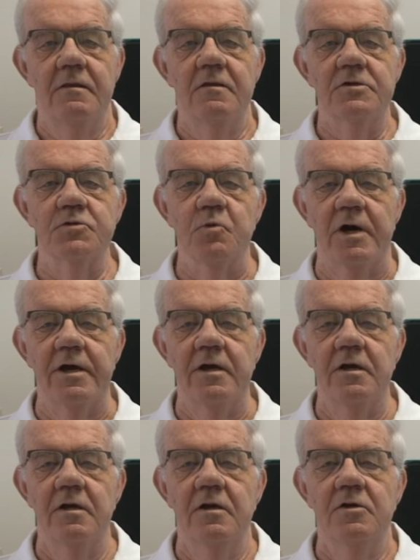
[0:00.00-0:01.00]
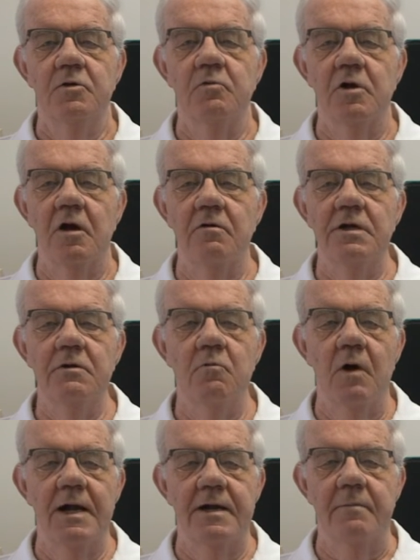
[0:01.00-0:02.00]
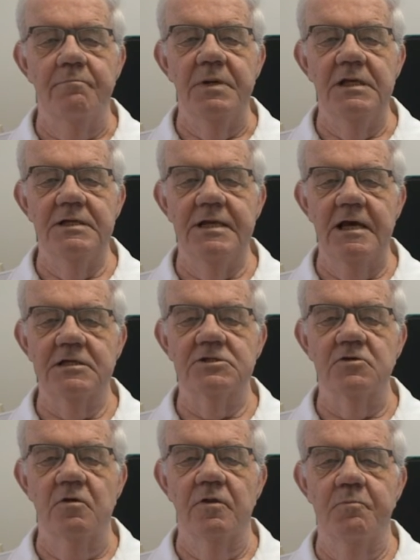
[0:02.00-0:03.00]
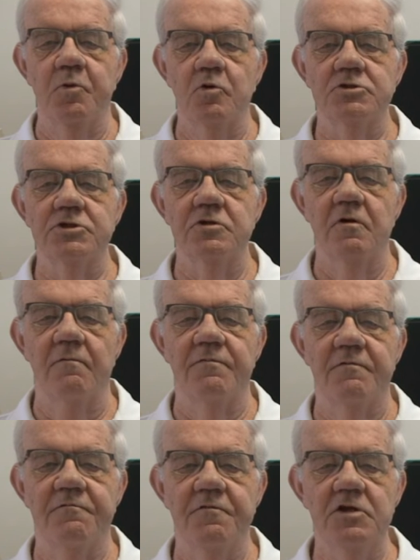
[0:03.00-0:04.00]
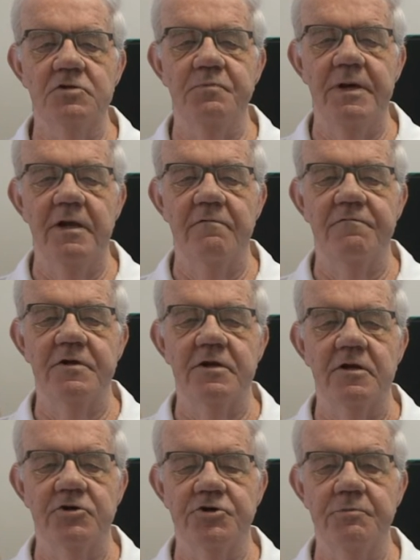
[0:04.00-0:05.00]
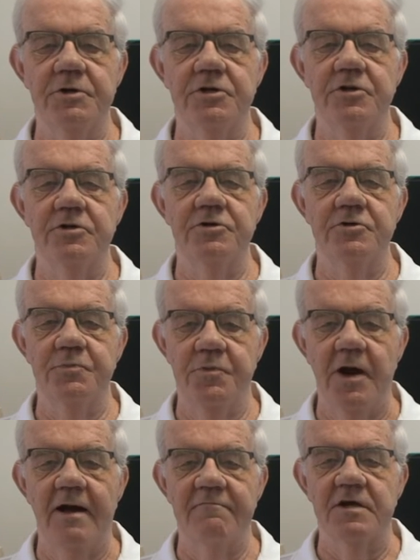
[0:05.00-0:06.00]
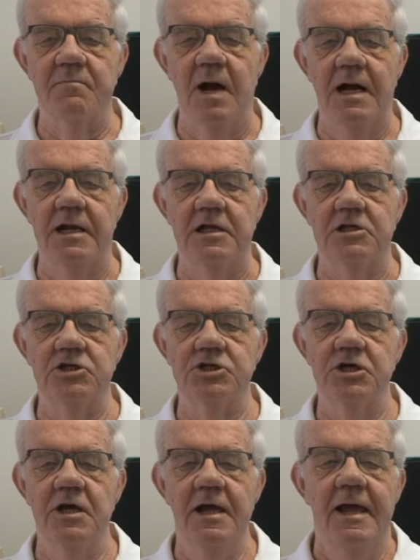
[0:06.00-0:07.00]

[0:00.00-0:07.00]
In this way, you will only wind up being taxed on the portion of the fringe benefit attributed to private mileage.